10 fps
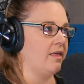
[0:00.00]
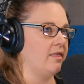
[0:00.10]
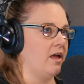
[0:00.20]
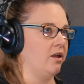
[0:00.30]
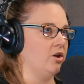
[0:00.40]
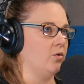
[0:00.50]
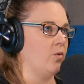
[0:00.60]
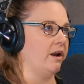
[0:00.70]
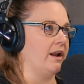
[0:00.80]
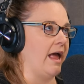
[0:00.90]
And then you're
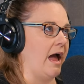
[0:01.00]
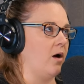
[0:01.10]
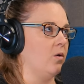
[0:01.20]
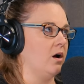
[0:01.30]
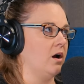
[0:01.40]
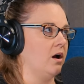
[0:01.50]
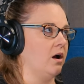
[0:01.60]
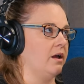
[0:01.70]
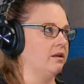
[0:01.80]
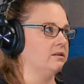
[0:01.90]
what, an hour
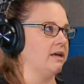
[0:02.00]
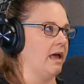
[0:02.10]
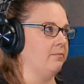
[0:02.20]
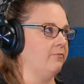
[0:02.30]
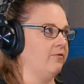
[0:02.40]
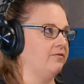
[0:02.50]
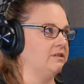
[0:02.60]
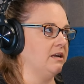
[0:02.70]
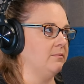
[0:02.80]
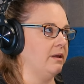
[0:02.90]
and 10,
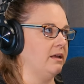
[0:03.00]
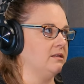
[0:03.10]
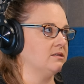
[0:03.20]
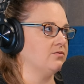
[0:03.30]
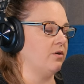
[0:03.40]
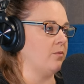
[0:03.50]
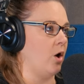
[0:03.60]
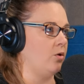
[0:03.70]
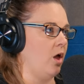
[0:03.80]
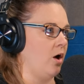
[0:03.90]
15 minutes from
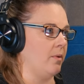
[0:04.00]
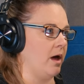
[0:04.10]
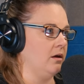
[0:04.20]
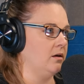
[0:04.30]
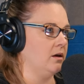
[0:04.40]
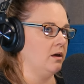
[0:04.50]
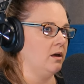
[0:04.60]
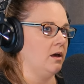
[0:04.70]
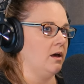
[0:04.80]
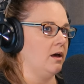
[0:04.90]
Oklahoma.
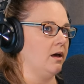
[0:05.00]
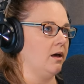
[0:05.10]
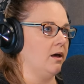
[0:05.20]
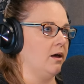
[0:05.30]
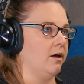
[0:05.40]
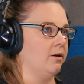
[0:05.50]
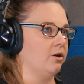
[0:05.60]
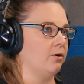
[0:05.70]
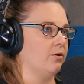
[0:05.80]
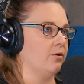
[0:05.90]

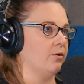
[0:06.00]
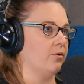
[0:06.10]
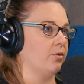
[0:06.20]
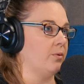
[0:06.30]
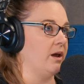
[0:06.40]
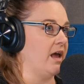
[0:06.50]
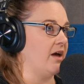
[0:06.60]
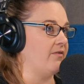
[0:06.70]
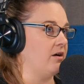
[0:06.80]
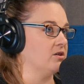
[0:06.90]
You're
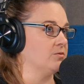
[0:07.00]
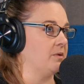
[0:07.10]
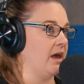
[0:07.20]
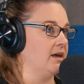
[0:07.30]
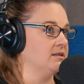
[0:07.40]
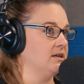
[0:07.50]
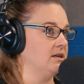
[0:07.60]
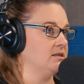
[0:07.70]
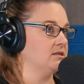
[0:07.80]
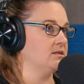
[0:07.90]
3.5 hours from
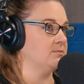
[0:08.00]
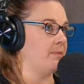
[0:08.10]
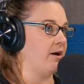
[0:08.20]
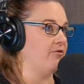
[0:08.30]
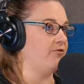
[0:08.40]
Kansas, about